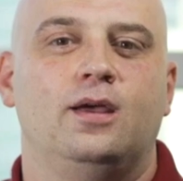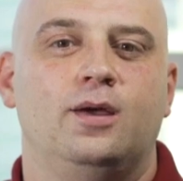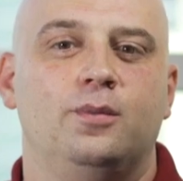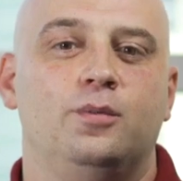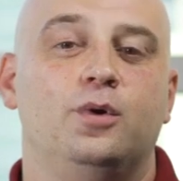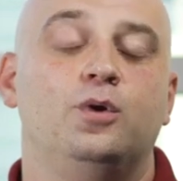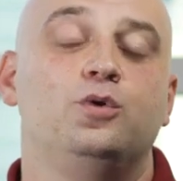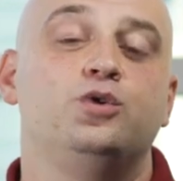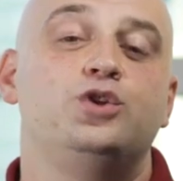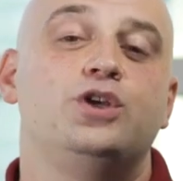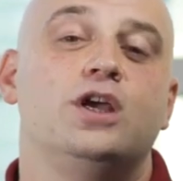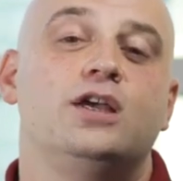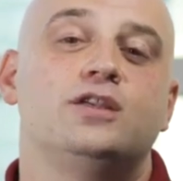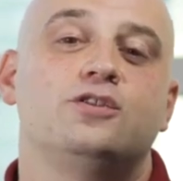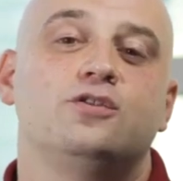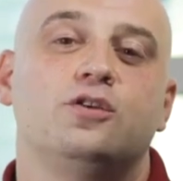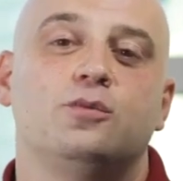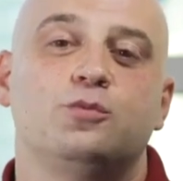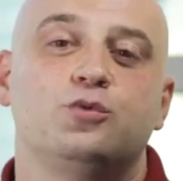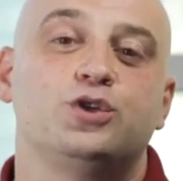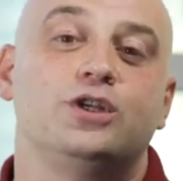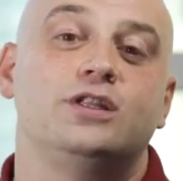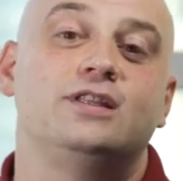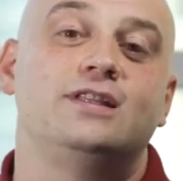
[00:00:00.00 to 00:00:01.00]
It is already
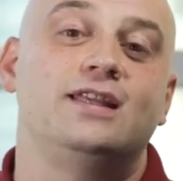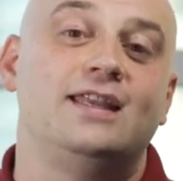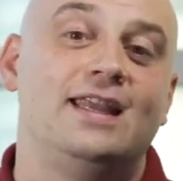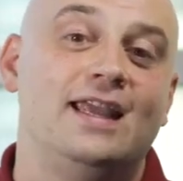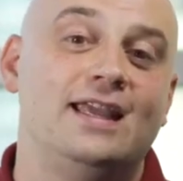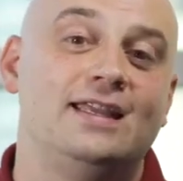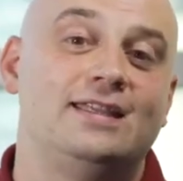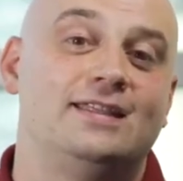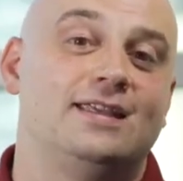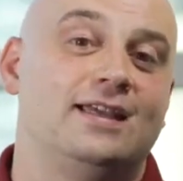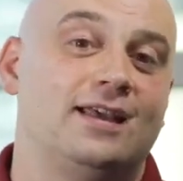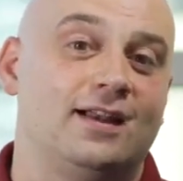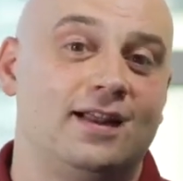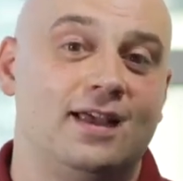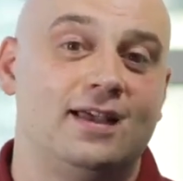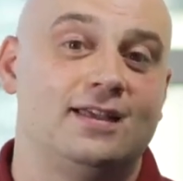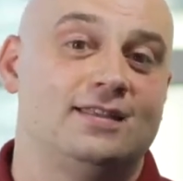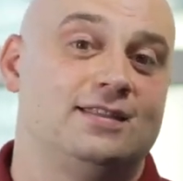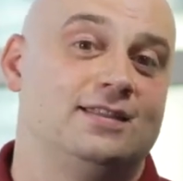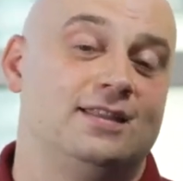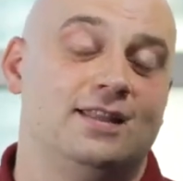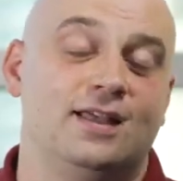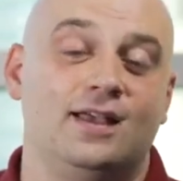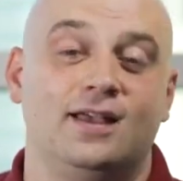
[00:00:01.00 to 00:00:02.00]
our third time
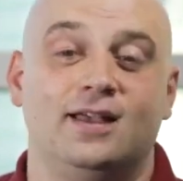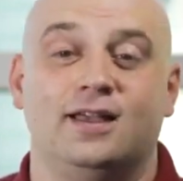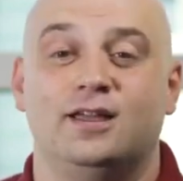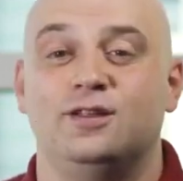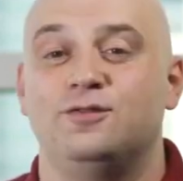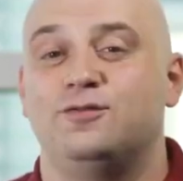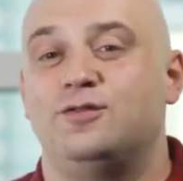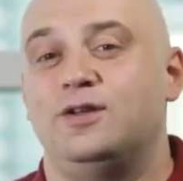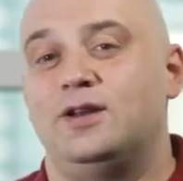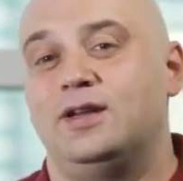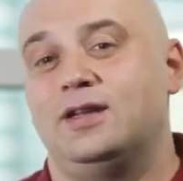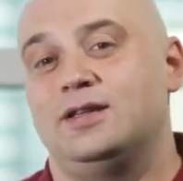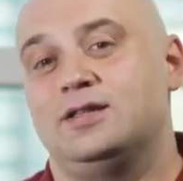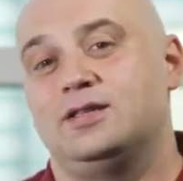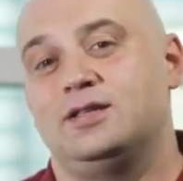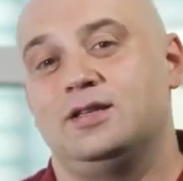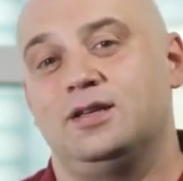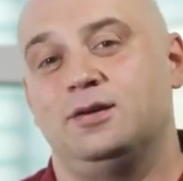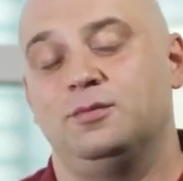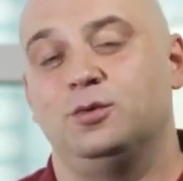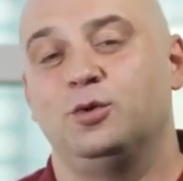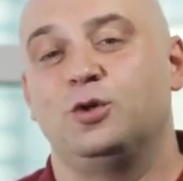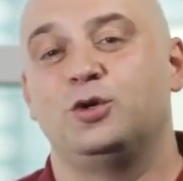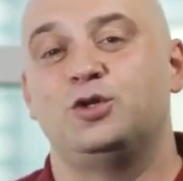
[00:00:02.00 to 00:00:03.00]
at the Blockchain
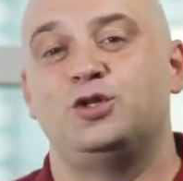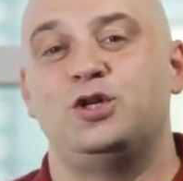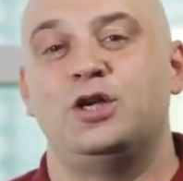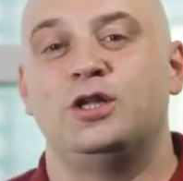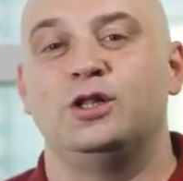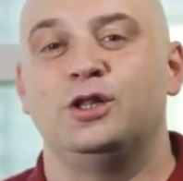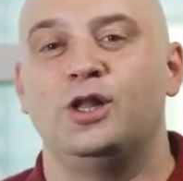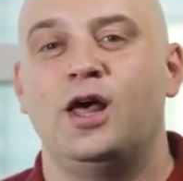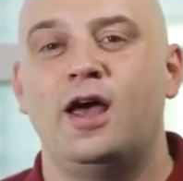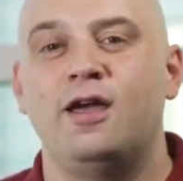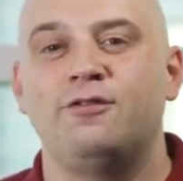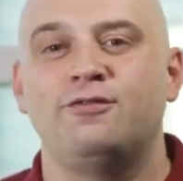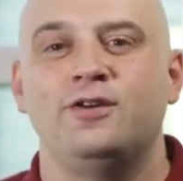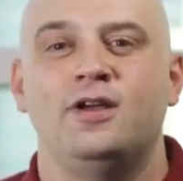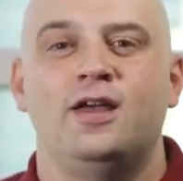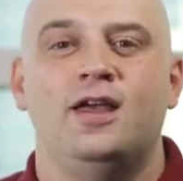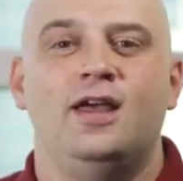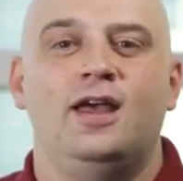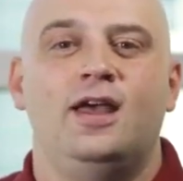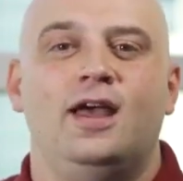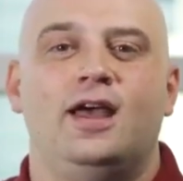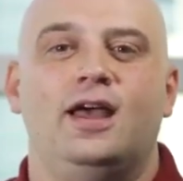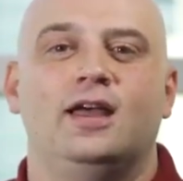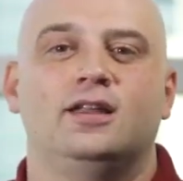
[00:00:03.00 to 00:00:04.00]
Life conference.
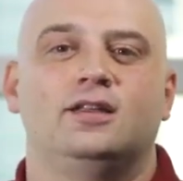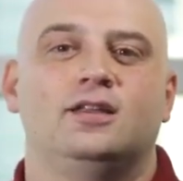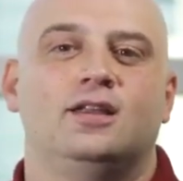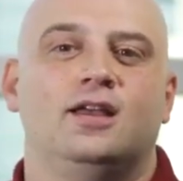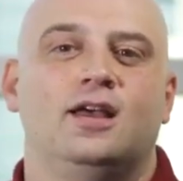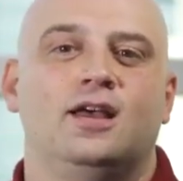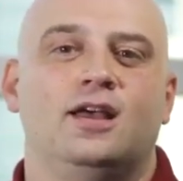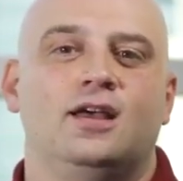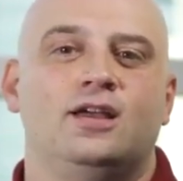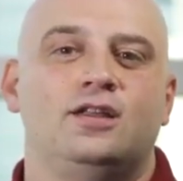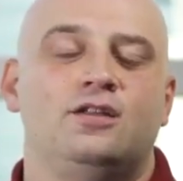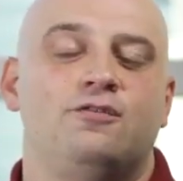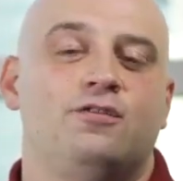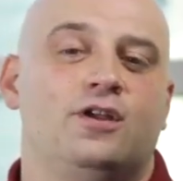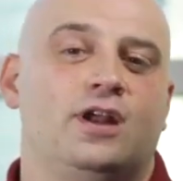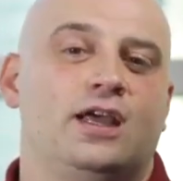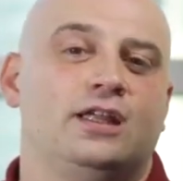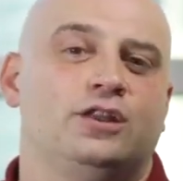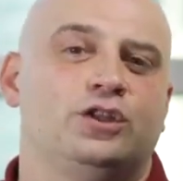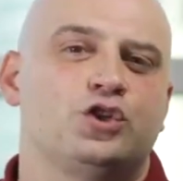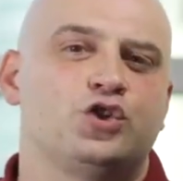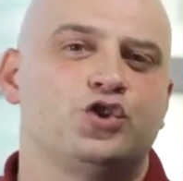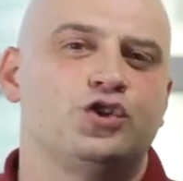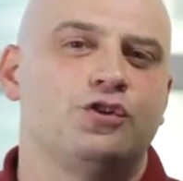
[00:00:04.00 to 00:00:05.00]
This is an
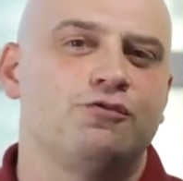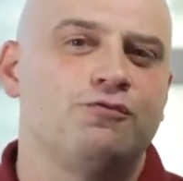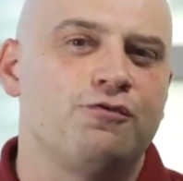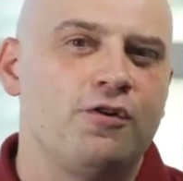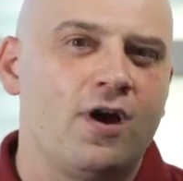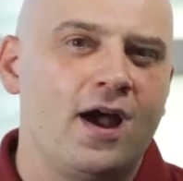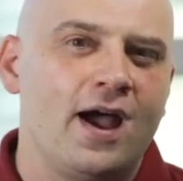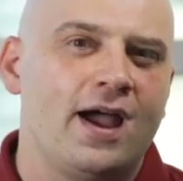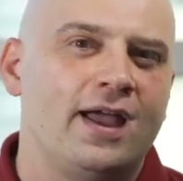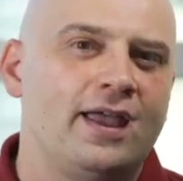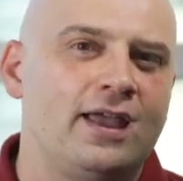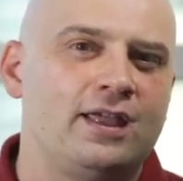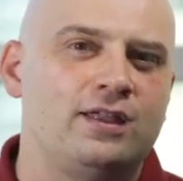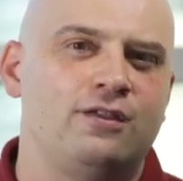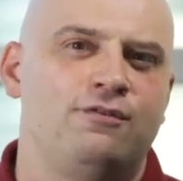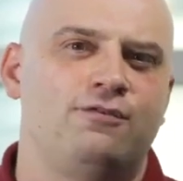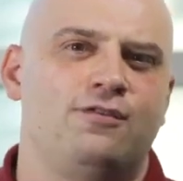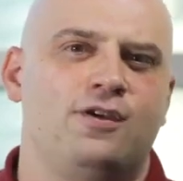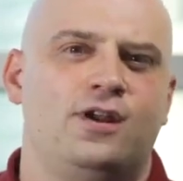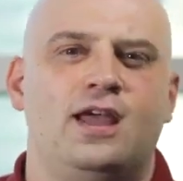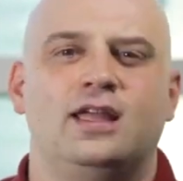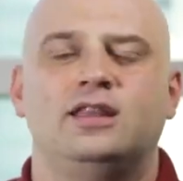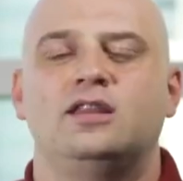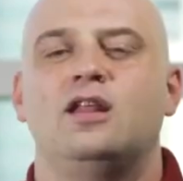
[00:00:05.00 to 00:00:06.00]
exceptionally
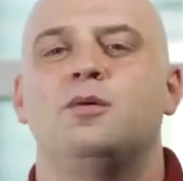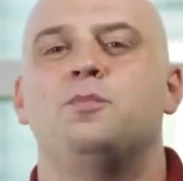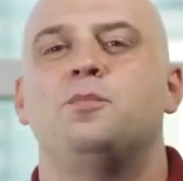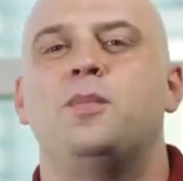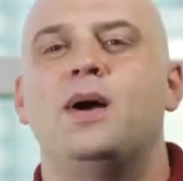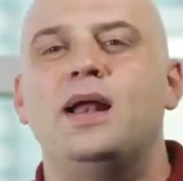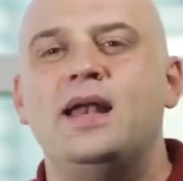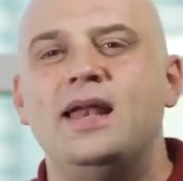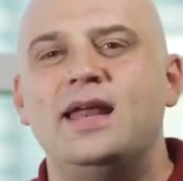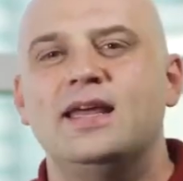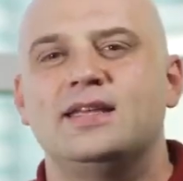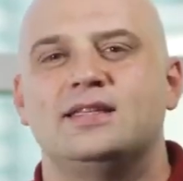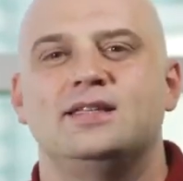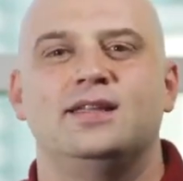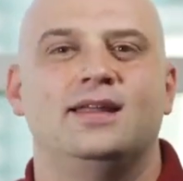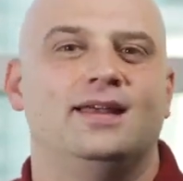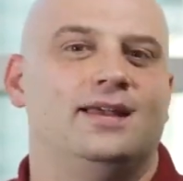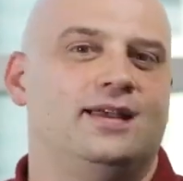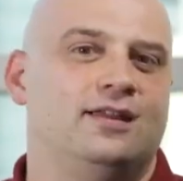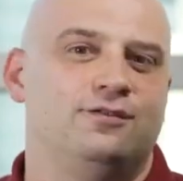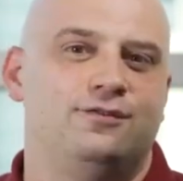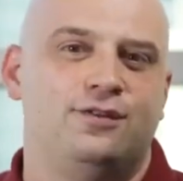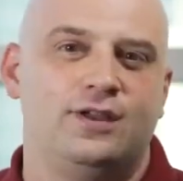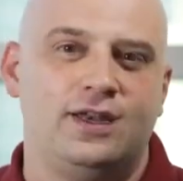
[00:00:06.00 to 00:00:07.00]
dynamic,
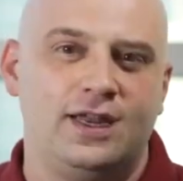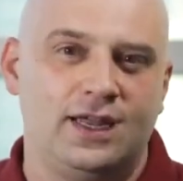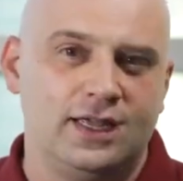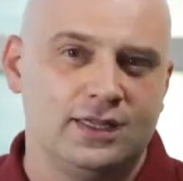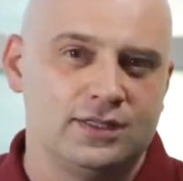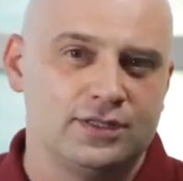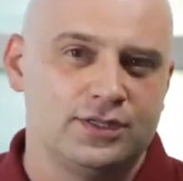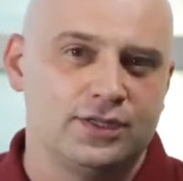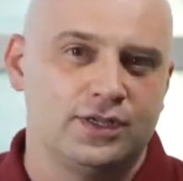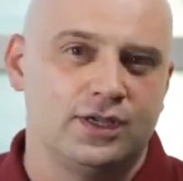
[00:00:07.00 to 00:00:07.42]
incredibly rewarding